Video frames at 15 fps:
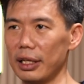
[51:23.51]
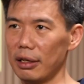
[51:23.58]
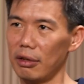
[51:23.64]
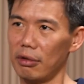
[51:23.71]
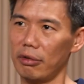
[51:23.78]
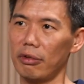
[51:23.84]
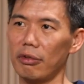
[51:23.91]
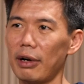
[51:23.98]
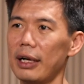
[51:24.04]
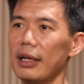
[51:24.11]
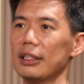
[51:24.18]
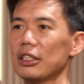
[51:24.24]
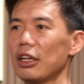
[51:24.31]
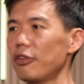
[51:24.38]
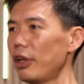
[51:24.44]
like
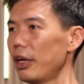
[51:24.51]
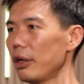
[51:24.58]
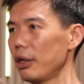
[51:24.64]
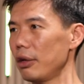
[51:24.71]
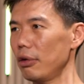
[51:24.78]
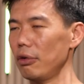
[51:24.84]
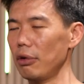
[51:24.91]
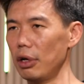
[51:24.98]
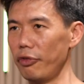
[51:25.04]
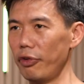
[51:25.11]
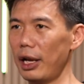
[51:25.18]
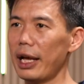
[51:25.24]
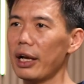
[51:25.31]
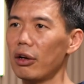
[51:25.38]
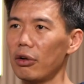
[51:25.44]
rather than sort of like
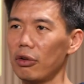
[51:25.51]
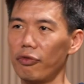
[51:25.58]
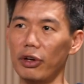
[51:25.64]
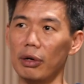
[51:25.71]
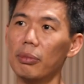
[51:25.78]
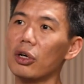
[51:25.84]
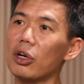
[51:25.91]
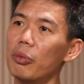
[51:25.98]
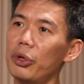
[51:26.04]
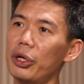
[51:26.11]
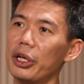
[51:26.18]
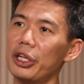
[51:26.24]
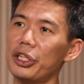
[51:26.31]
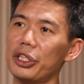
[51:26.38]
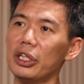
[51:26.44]
relying on verbal
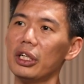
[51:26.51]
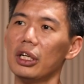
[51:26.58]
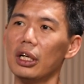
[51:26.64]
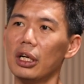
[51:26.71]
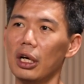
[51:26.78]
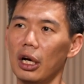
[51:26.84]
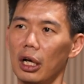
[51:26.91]
communication.